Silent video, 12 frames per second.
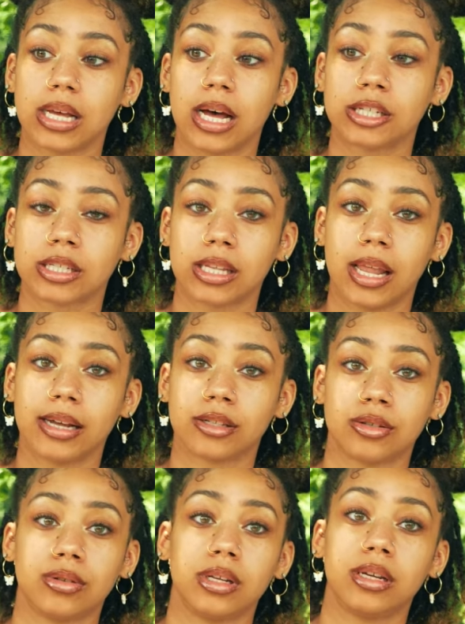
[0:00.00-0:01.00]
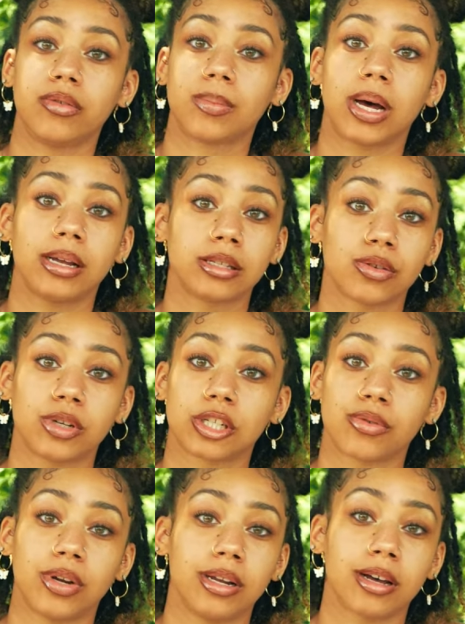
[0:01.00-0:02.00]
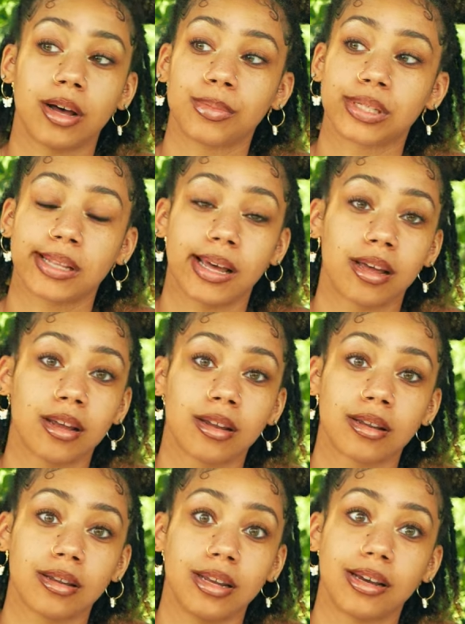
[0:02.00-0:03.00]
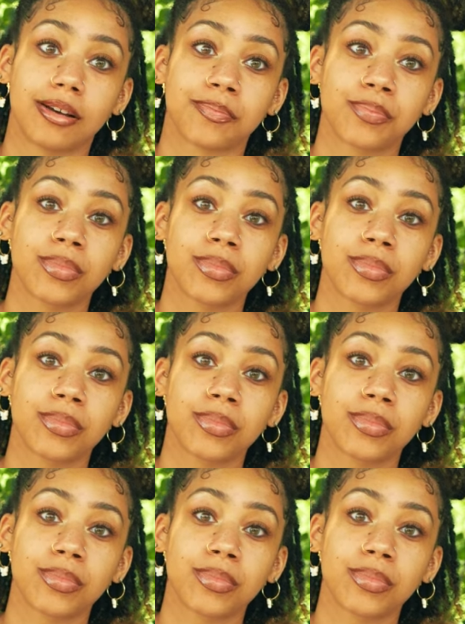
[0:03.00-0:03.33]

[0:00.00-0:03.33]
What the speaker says: I just like to lead with my intuition when it comes to that. Yeah.